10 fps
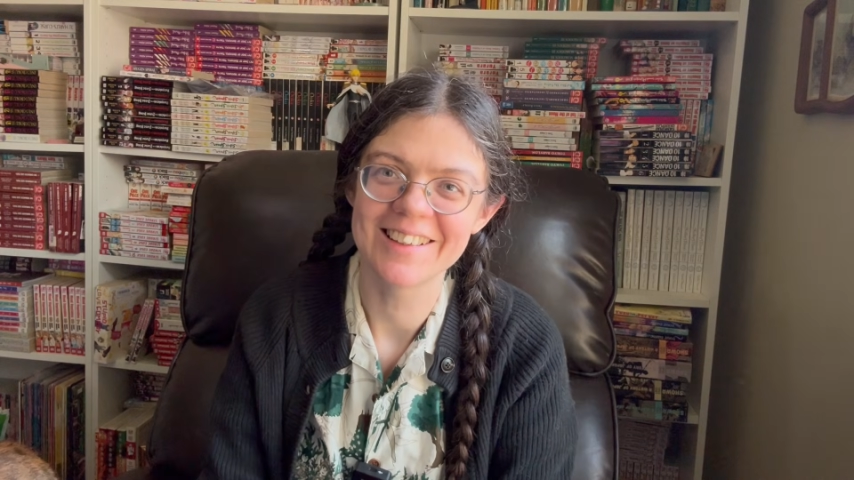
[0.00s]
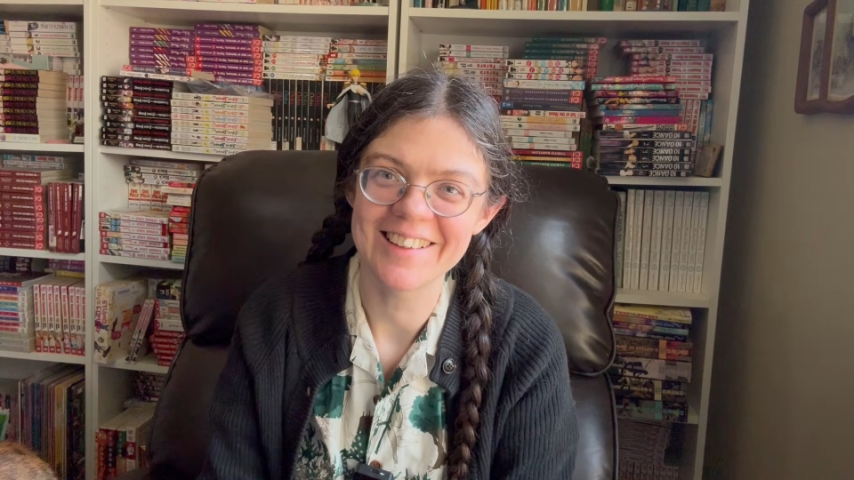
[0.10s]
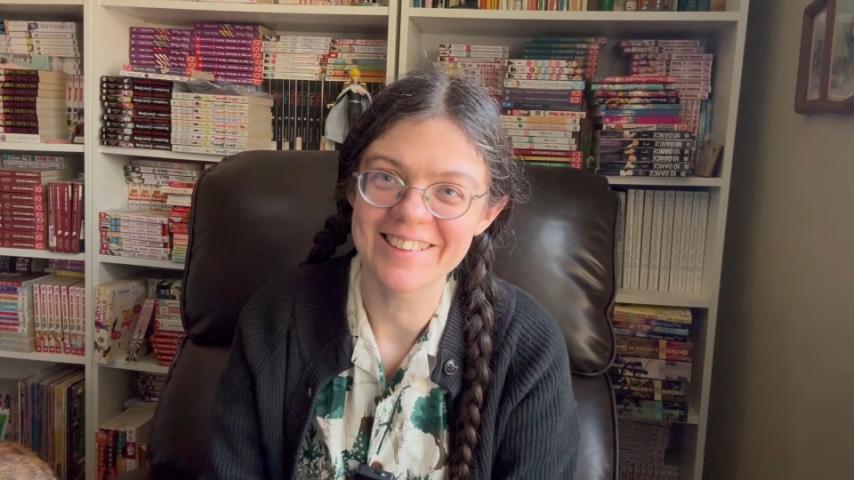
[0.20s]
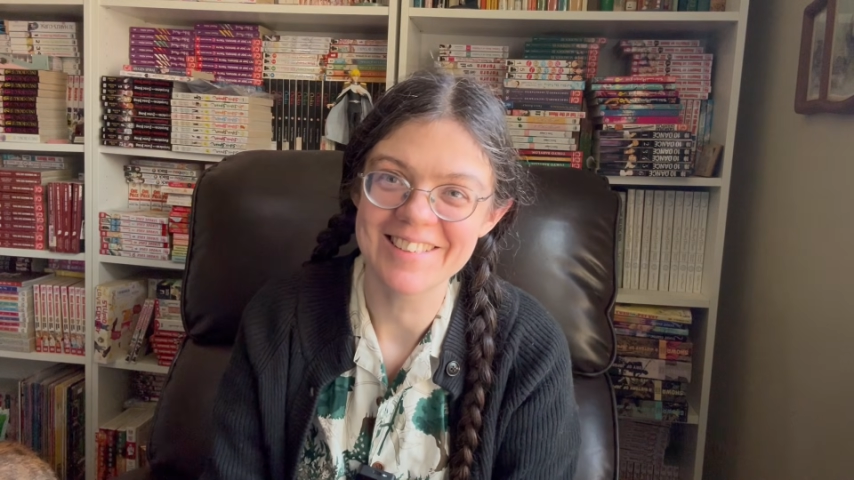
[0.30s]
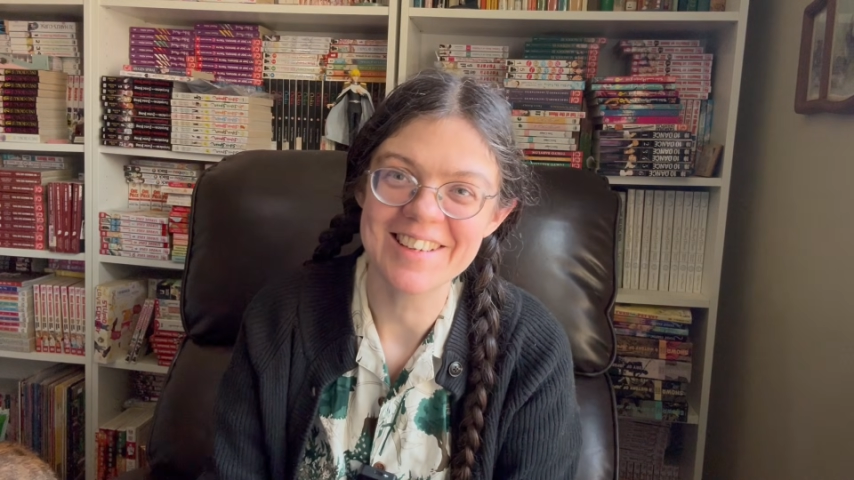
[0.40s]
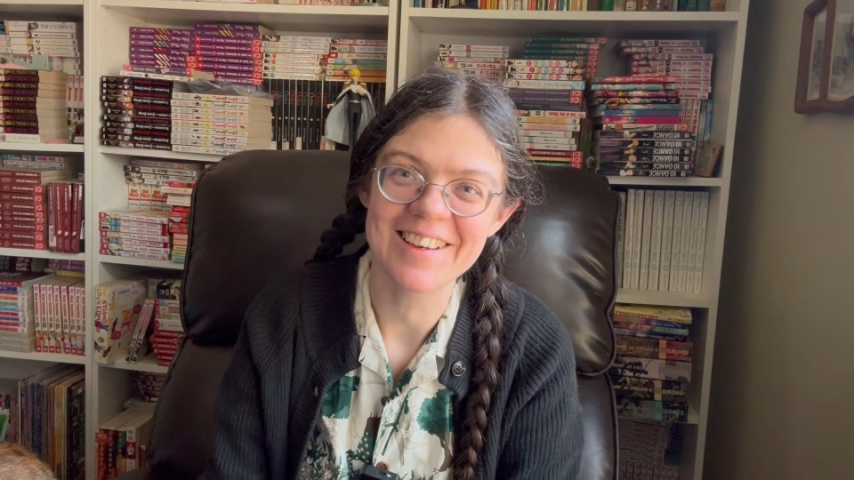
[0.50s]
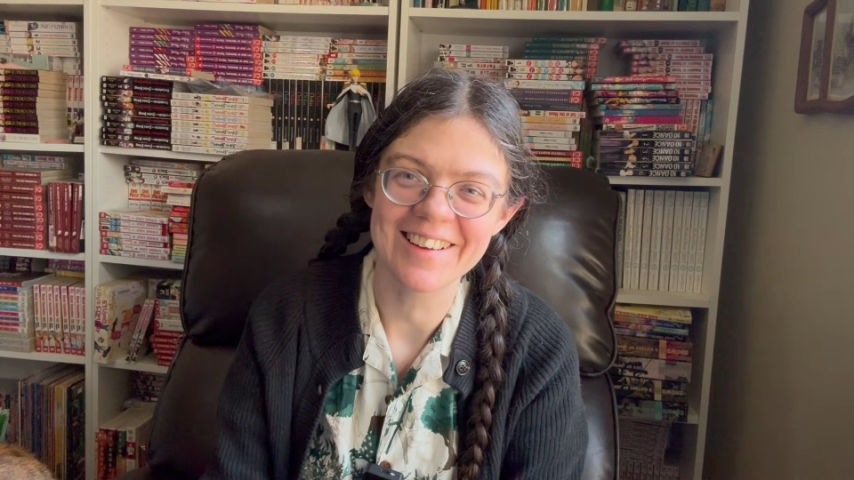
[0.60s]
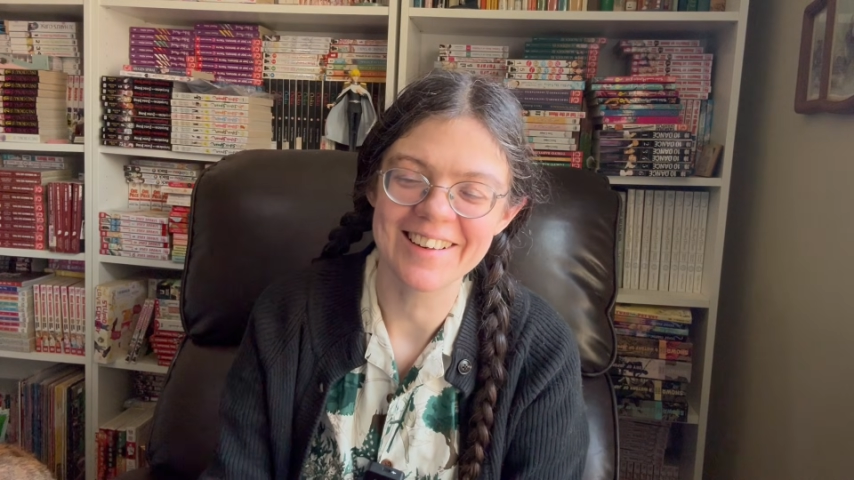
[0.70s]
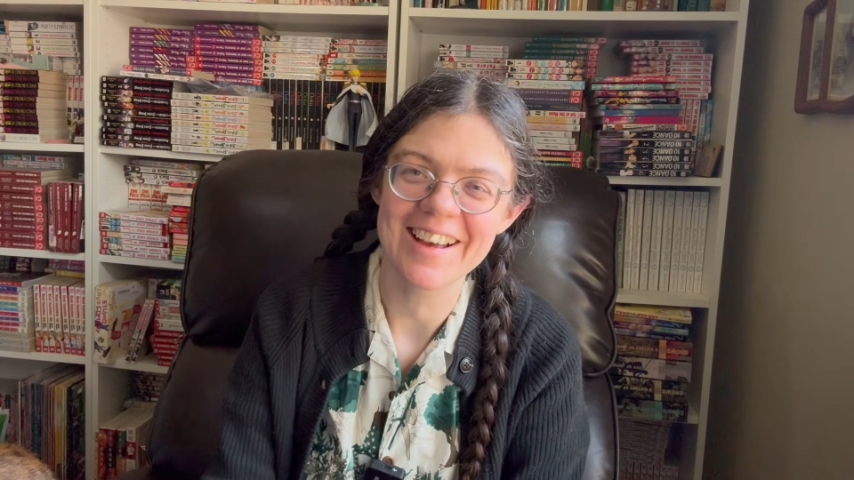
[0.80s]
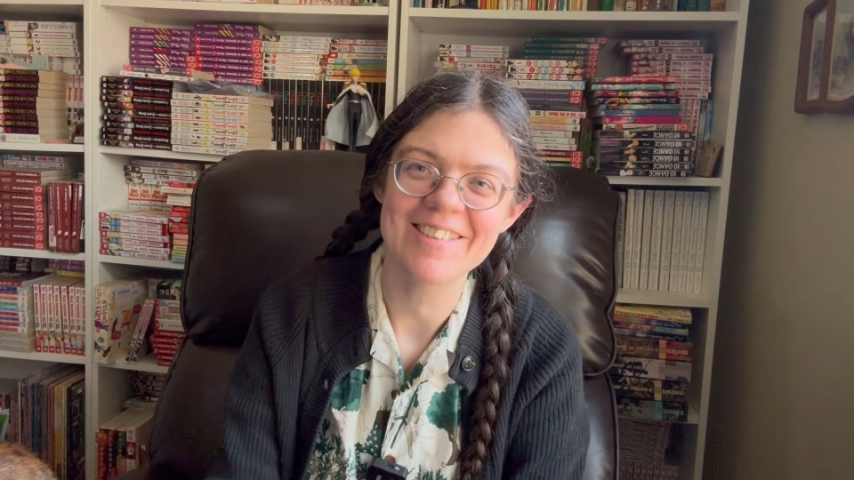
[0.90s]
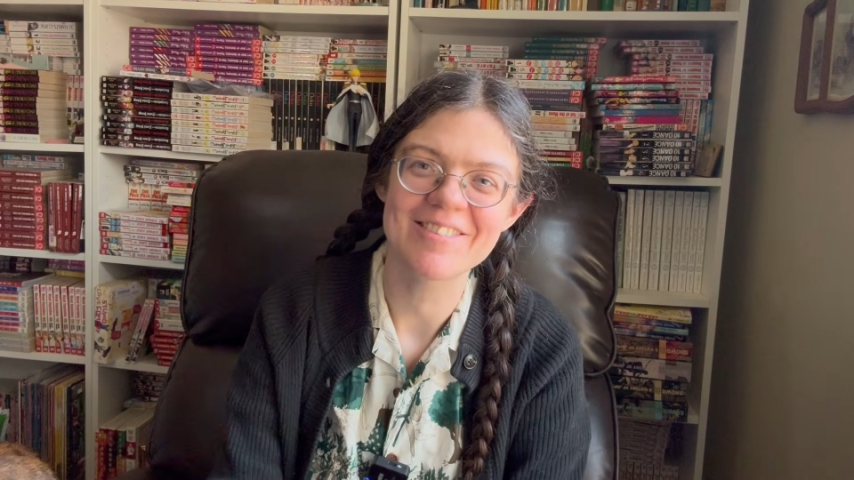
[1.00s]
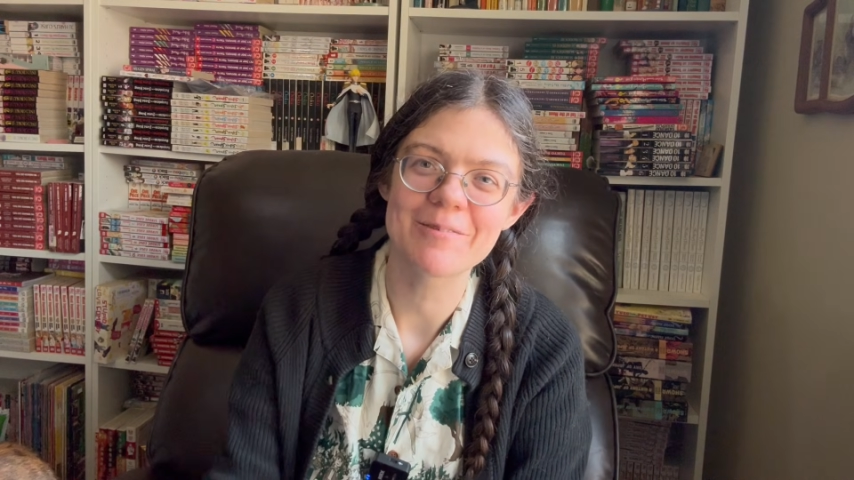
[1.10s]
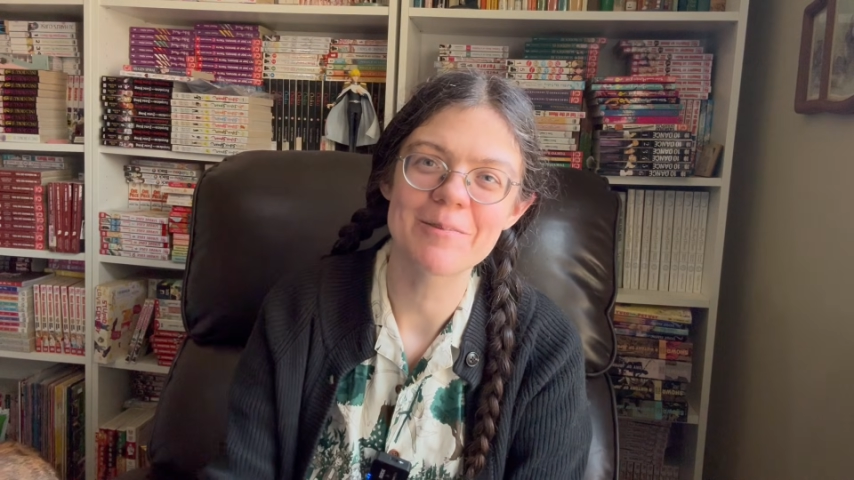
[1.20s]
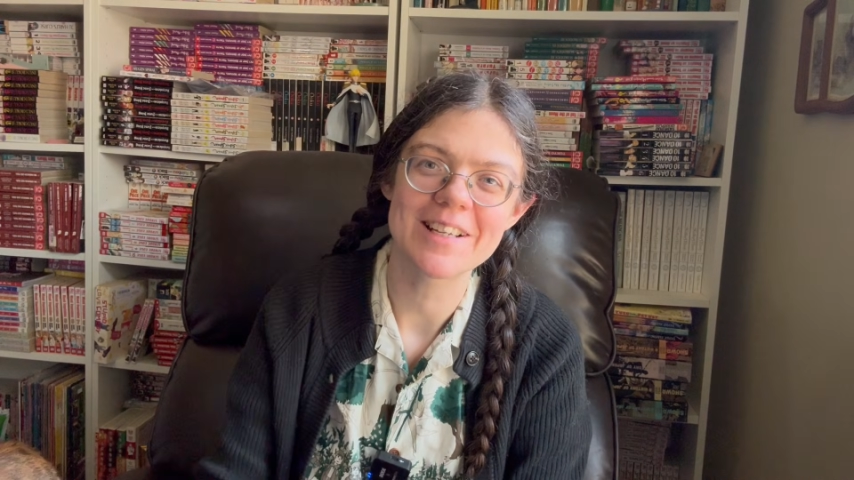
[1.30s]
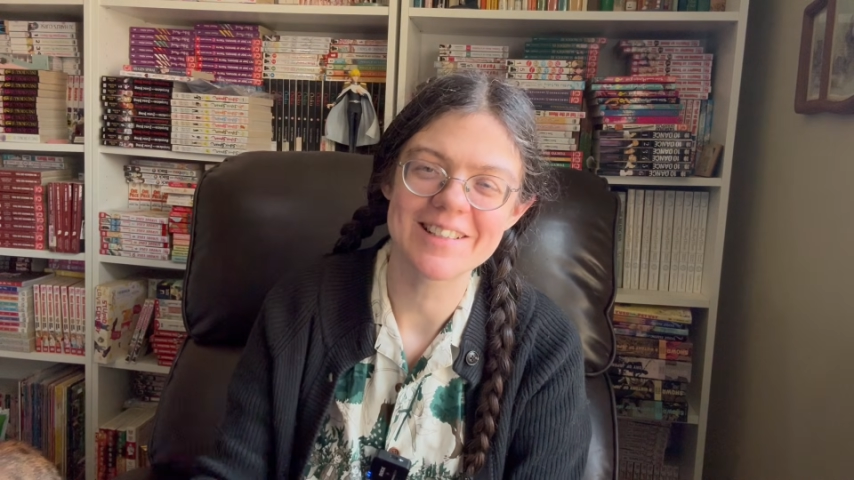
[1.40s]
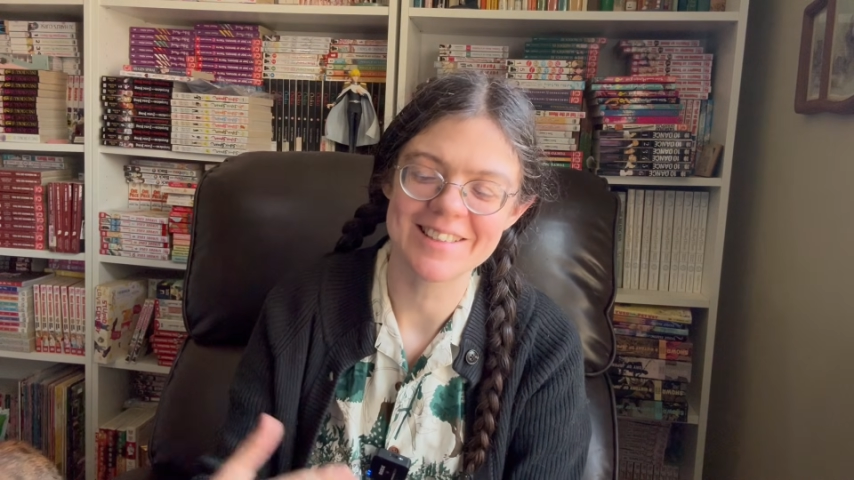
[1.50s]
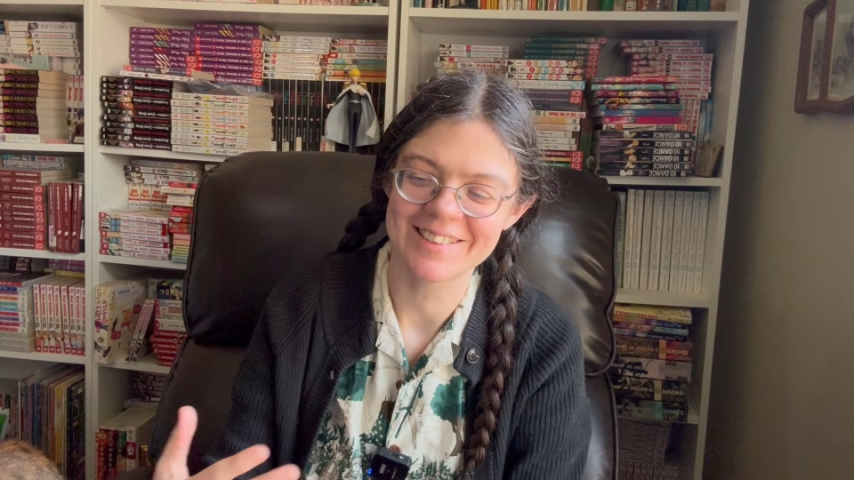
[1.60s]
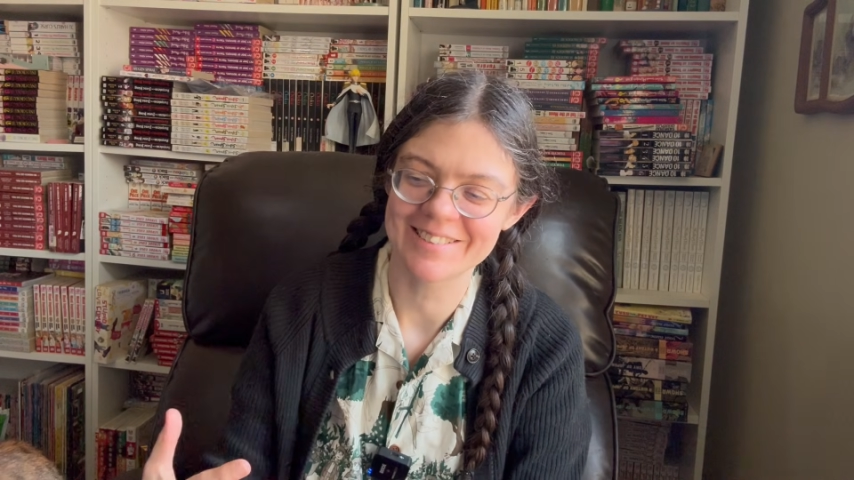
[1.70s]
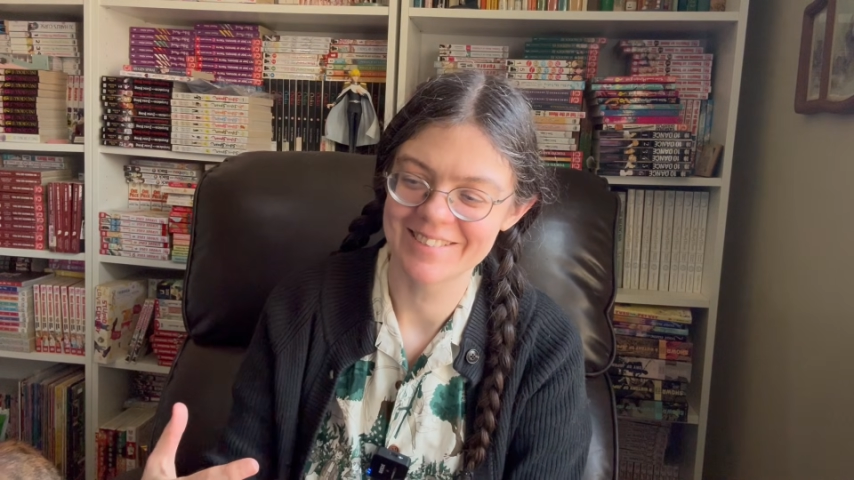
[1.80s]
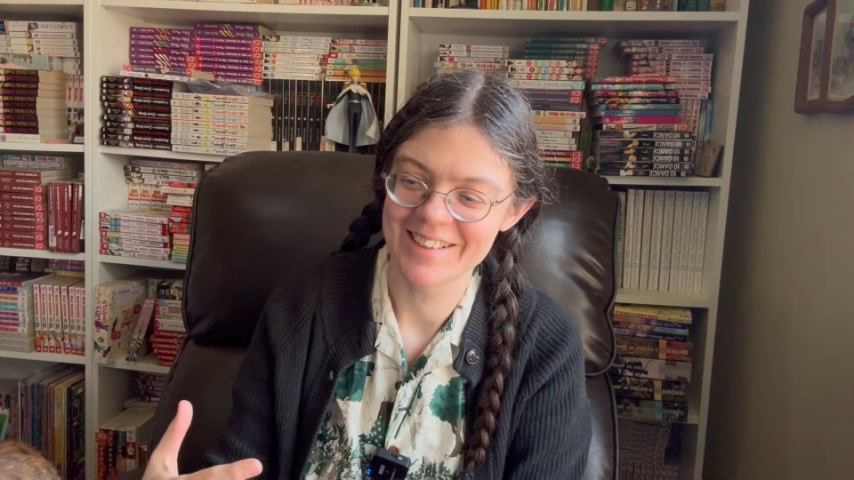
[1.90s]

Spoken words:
You know, you gotta have a reason